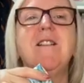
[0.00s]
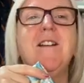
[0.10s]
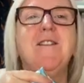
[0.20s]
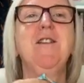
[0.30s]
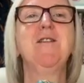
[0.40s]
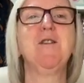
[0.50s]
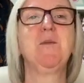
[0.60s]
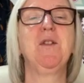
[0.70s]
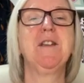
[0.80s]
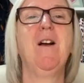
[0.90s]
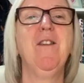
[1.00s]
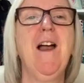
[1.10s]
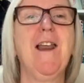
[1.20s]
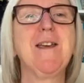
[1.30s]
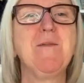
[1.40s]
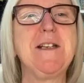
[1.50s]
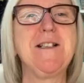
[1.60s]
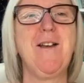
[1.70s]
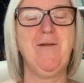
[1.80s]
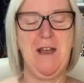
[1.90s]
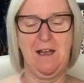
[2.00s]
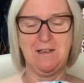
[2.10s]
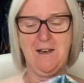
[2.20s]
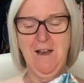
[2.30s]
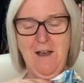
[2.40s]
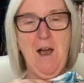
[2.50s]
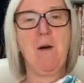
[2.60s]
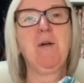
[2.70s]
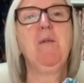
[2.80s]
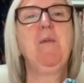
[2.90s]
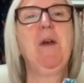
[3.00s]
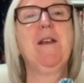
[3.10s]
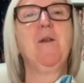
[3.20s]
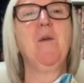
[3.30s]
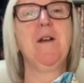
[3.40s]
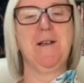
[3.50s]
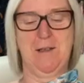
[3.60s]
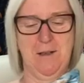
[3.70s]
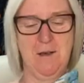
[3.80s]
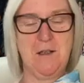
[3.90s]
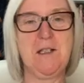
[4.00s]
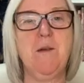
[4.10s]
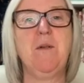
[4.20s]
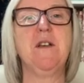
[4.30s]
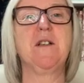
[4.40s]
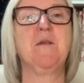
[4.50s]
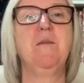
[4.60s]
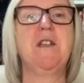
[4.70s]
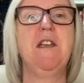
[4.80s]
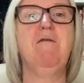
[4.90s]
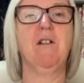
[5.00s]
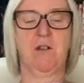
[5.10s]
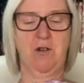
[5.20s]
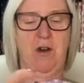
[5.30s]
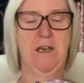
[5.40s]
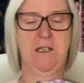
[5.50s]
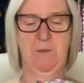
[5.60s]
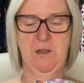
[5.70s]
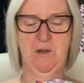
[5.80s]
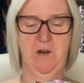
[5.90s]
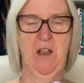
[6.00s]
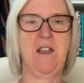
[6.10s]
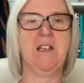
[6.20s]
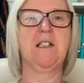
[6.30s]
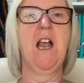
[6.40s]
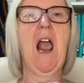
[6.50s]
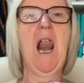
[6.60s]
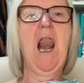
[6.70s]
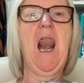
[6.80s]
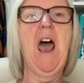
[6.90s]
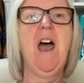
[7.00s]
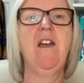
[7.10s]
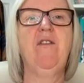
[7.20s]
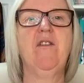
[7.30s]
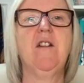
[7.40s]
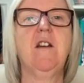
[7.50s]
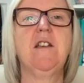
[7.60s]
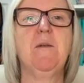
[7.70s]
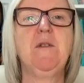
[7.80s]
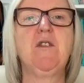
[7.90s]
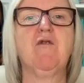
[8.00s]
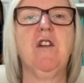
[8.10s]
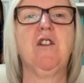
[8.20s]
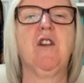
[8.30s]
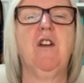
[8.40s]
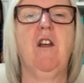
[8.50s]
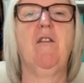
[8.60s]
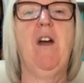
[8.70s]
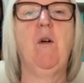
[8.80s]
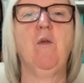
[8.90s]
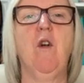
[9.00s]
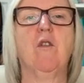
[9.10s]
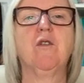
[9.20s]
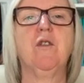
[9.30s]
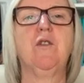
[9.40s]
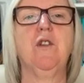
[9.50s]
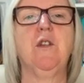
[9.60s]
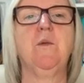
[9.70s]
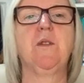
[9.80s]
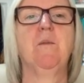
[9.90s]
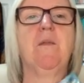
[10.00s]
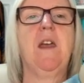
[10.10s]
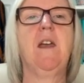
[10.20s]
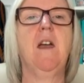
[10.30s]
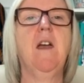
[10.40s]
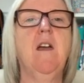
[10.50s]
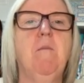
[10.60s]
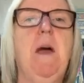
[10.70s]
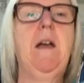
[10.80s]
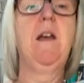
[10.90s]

Should I just put it down there like a big serviette? I'll probably pick the worst, slippiest material to try and demonstrate this. Live demonstration of how not to do something by